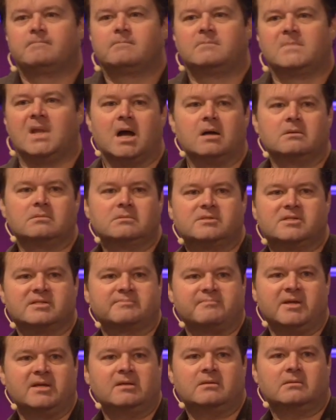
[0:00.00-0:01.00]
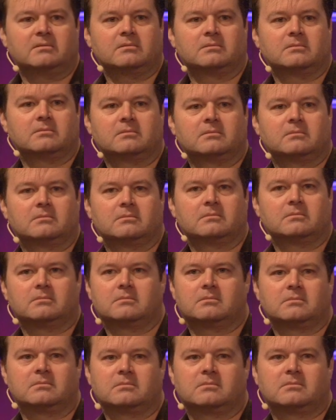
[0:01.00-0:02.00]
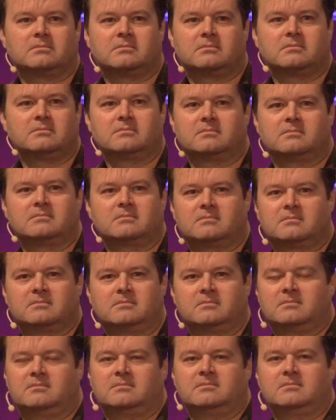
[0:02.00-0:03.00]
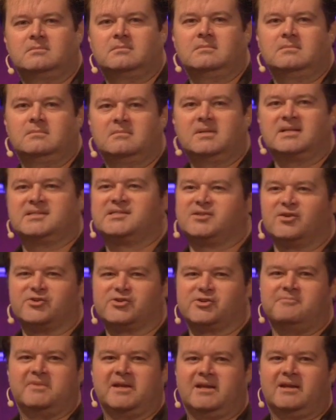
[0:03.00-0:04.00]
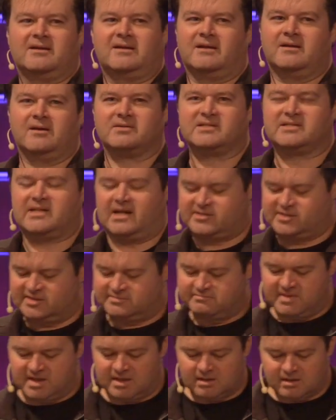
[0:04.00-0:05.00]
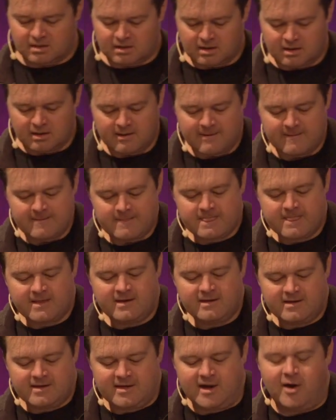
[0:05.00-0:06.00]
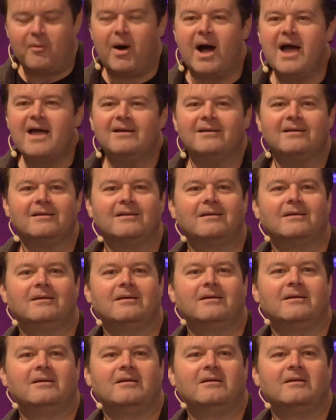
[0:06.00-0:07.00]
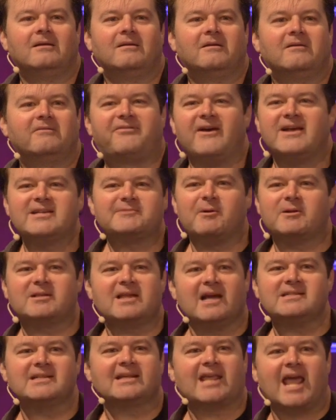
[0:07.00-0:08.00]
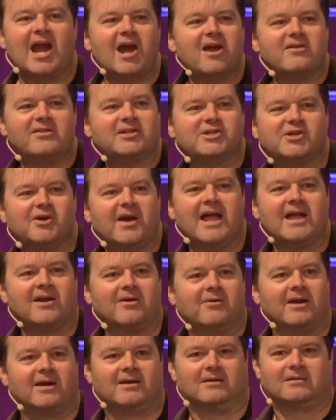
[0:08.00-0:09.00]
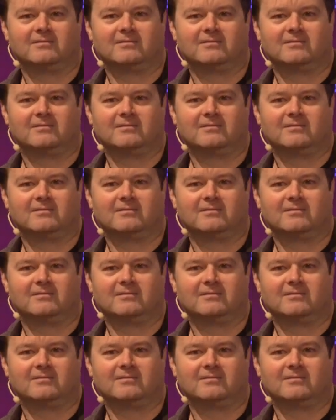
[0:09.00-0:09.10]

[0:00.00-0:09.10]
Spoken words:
No, just me? I'm on social media. I know it's not just me. You know what? Facebook doesn't care that you're angry.